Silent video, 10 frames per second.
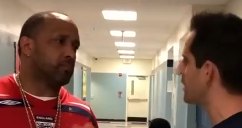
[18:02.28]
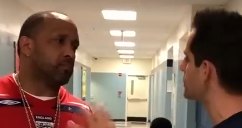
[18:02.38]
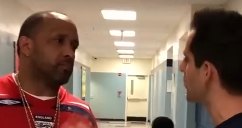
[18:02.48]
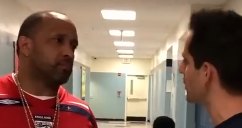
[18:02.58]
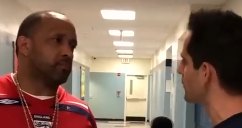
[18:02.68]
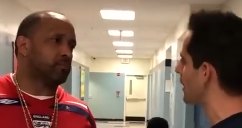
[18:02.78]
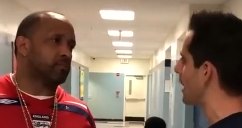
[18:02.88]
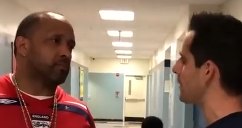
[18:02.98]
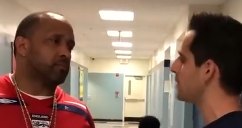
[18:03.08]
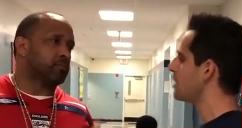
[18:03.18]
Speaker 1: at
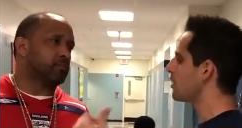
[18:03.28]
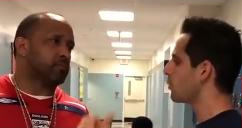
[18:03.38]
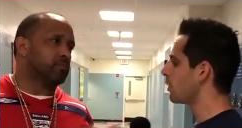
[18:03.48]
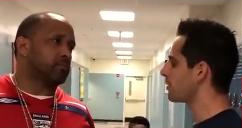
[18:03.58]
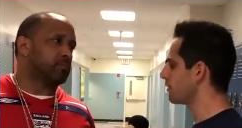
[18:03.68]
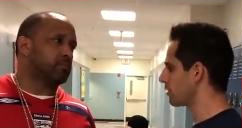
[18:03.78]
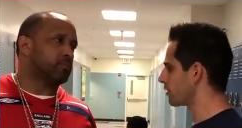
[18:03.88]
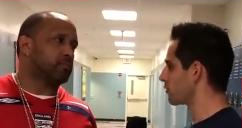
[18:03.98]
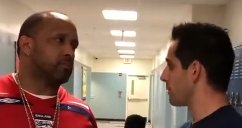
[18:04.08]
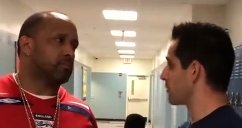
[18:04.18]
25, with your
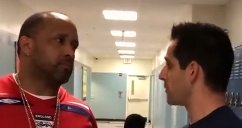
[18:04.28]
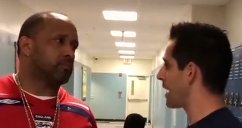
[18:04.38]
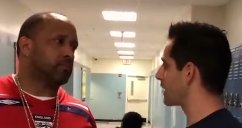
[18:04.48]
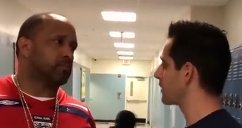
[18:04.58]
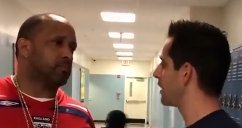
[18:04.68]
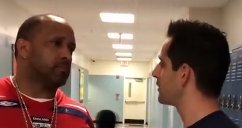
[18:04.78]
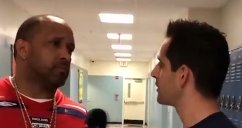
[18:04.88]
criminal background?